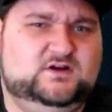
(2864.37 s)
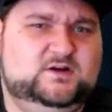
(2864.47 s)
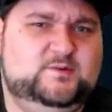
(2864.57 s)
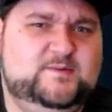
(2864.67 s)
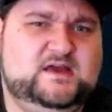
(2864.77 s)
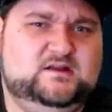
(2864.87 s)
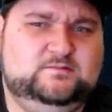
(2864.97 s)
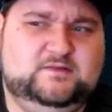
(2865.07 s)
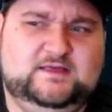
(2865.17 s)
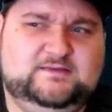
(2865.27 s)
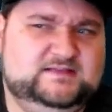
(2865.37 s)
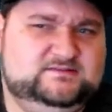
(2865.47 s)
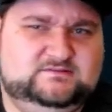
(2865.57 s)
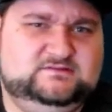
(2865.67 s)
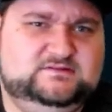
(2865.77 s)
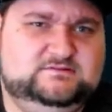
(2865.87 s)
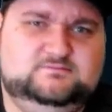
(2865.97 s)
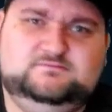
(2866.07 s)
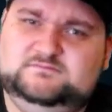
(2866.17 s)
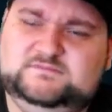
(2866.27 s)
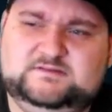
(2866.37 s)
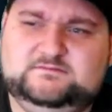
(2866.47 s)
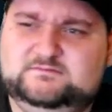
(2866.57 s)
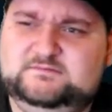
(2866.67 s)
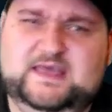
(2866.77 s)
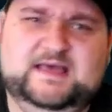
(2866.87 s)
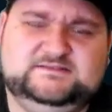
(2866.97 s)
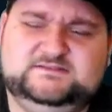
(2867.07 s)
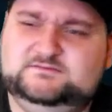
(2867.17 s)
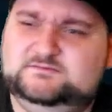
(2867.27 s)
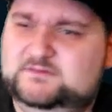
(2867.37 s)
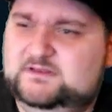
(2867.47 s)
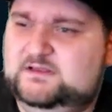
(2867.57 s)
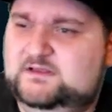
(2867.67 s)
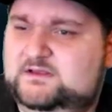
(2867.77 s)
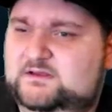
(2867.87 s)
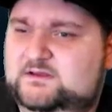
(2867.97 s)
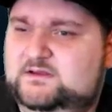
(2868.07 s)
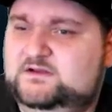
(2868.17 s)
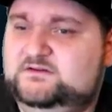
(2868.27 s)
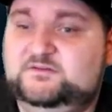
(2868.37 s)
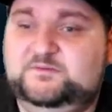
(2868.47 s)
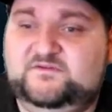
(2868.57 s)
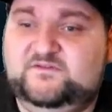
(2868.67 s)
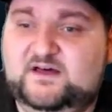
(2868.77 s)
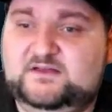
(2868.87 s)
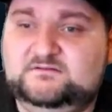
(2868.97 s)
battle plan. Yes. Will it be fun?